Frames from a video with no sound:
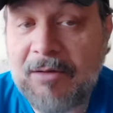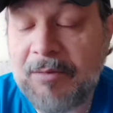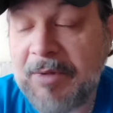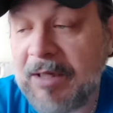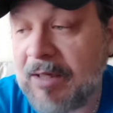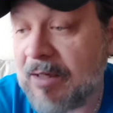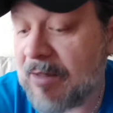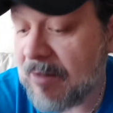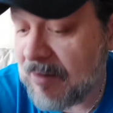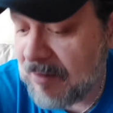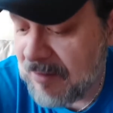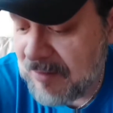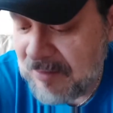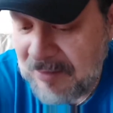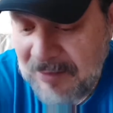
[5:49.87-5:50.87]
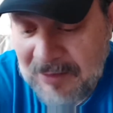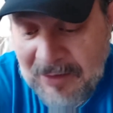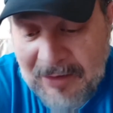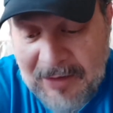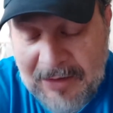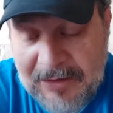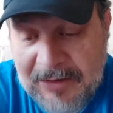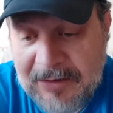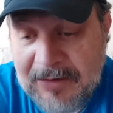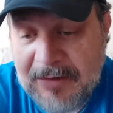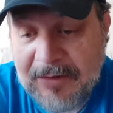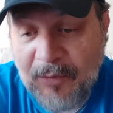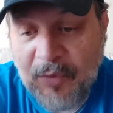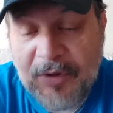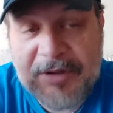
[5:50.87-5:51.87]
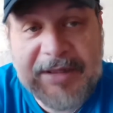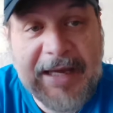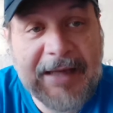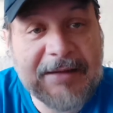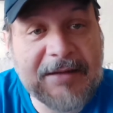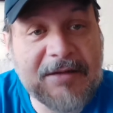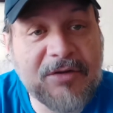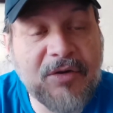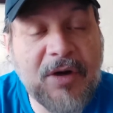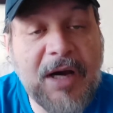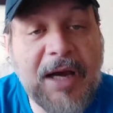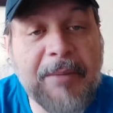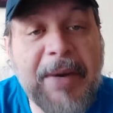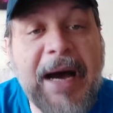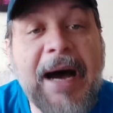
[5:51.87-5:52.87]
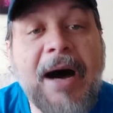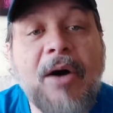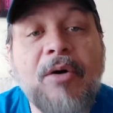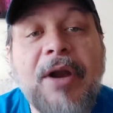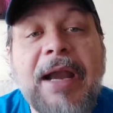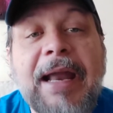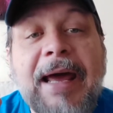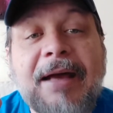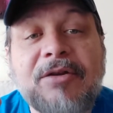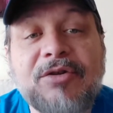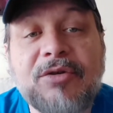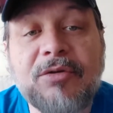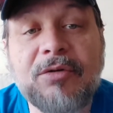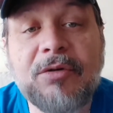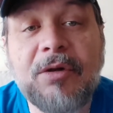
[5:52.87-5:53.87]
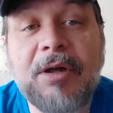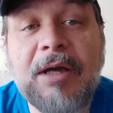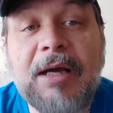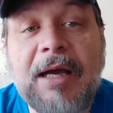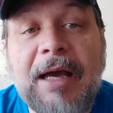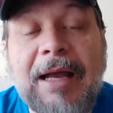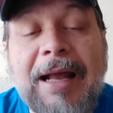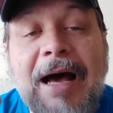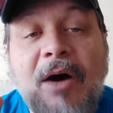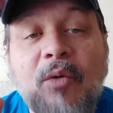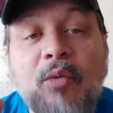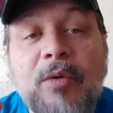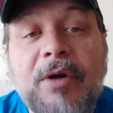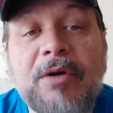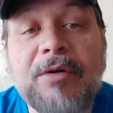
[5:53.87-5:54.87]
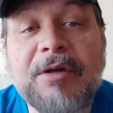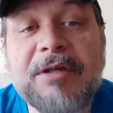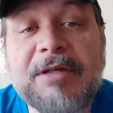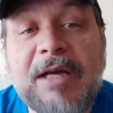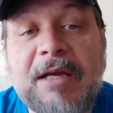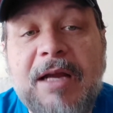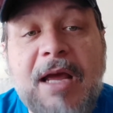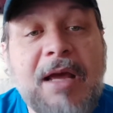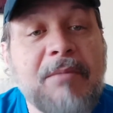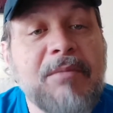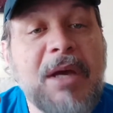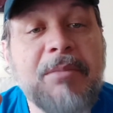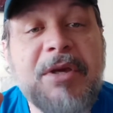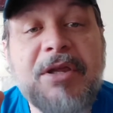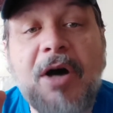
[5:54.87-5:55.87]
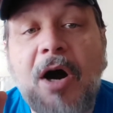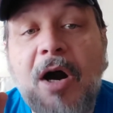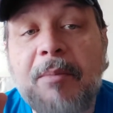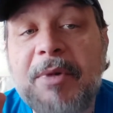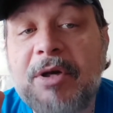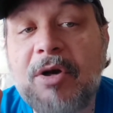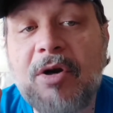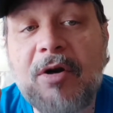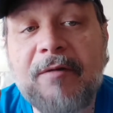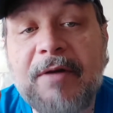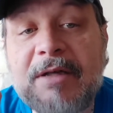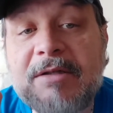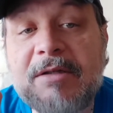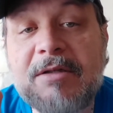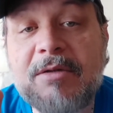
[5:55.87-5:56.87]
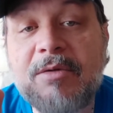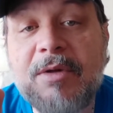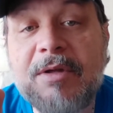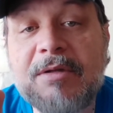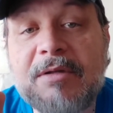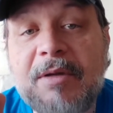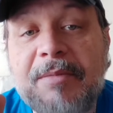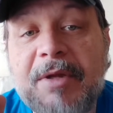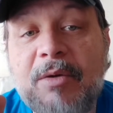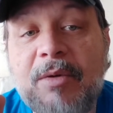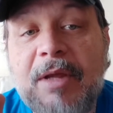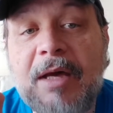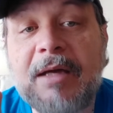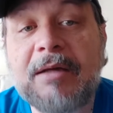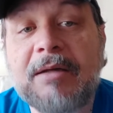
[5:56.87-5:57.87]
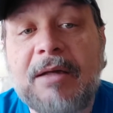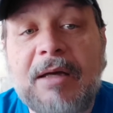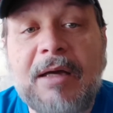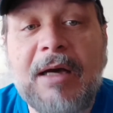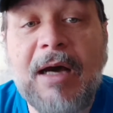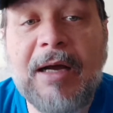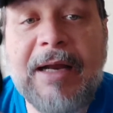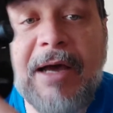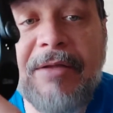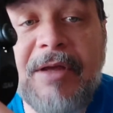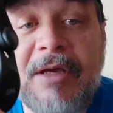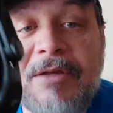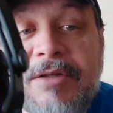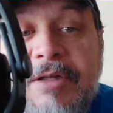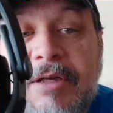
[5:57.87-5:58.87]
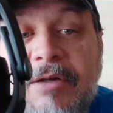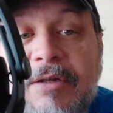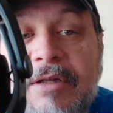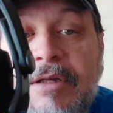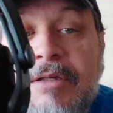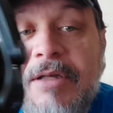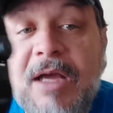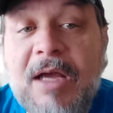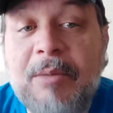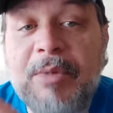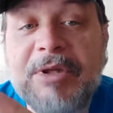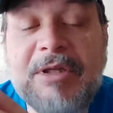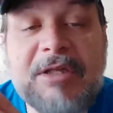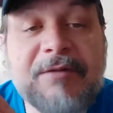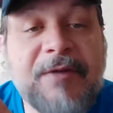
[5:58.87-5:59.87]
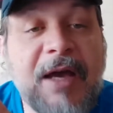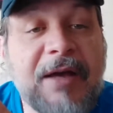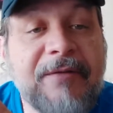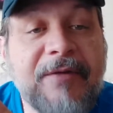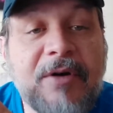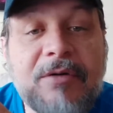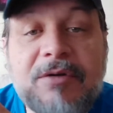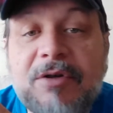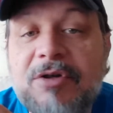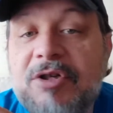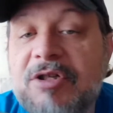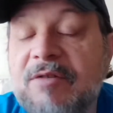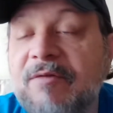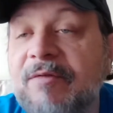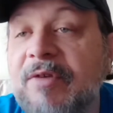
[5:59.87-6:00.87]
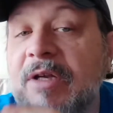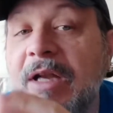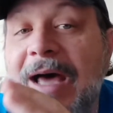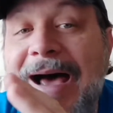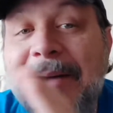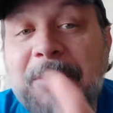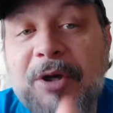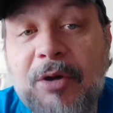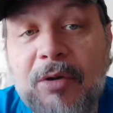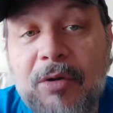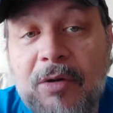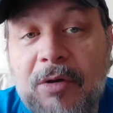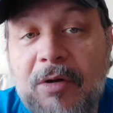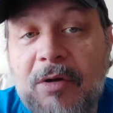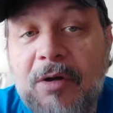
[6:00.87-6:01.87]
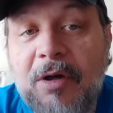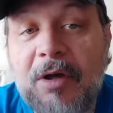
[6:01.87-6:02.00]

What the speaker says: oh my God, it just, words can't describe how natural and how real this is. Maybe the Harman curve has to do with something with that, on how they engineered these, but these headphones are just phenomenal.